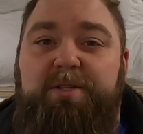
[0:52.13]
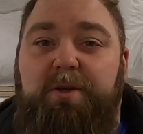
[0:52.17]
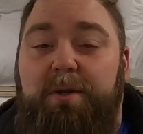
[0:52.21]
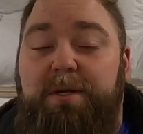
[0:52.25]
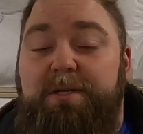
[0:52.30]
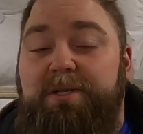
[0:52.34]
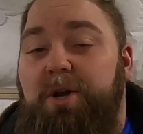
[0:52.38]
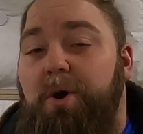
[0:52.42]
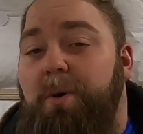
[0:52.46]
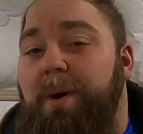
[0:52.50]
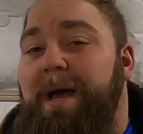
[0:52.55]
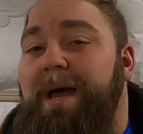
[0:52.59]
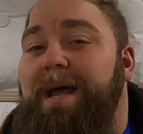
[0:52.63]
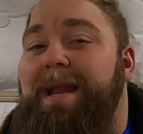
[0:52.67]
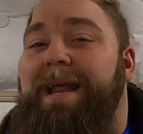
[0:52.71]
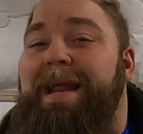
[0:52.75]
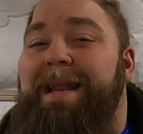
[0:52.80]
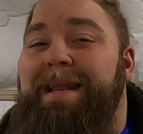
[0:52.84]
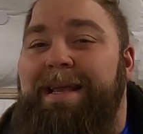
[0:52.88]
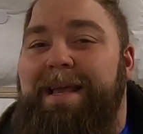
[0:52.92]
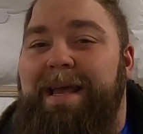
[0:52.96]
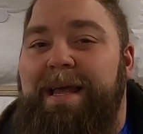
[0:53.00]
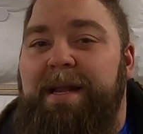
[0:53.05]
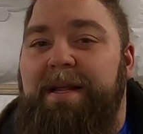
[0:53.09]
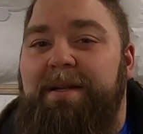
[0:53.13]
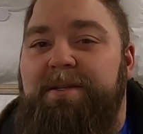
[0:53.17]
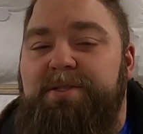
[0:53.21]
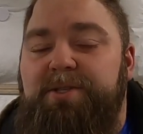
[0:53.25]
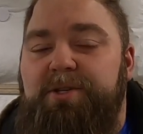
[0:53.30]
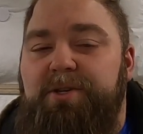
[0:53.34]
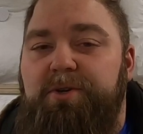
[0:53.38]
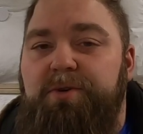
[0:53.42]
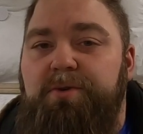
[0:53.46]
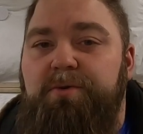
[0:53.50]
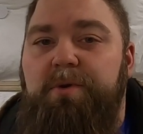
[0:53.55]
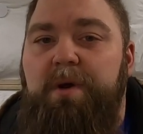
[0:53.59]
So let's go ahead and get
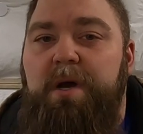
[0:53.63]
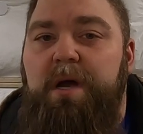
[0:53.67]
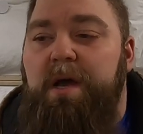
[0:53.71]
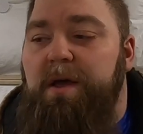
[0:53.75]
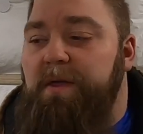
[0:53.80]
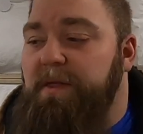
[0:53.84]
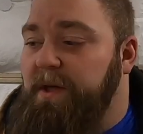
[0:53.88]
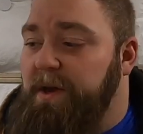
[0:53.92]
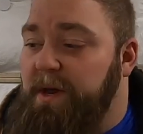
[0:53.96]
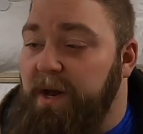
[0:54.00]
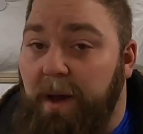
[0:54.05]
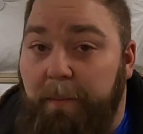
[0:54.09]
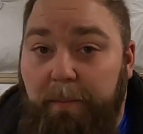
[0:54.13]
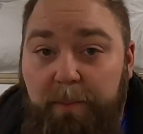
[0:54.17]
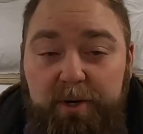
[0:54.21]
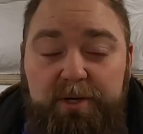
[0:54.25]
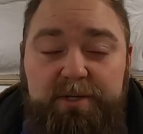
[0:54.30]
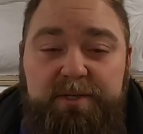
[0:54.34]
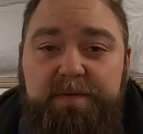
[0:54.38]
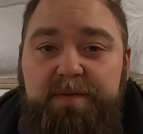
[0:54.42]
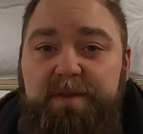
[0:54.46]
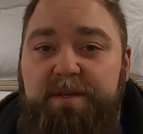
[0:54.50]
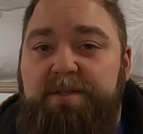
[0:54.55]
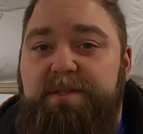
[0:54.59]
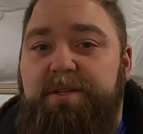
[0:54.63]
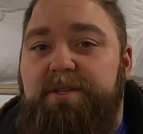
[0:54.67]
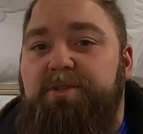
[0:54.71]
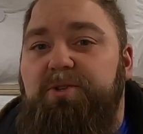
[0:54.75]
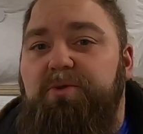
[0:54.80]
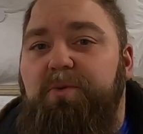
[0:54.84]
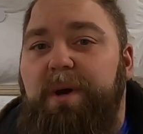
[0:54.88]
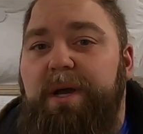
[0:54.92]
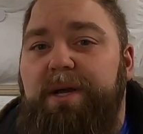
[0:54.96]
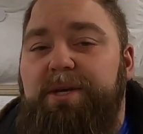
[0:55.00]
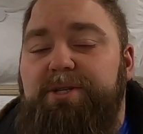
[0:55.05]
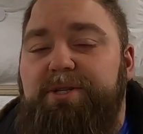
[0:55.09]
into the numbers of this
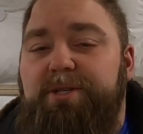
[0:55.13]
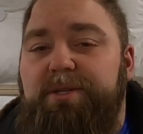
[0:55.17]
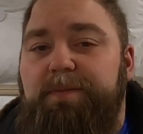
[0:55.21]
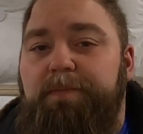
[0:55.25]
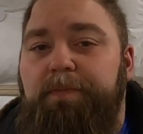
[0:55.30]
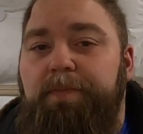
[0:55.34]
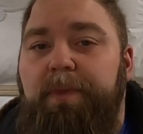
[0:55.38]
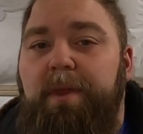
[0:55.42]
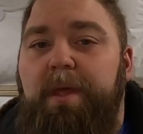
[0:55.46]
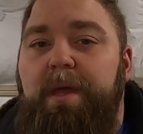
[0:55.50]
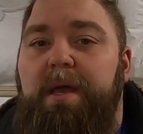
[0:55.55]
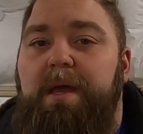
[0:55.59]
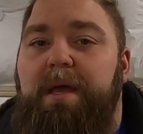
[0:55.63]
situation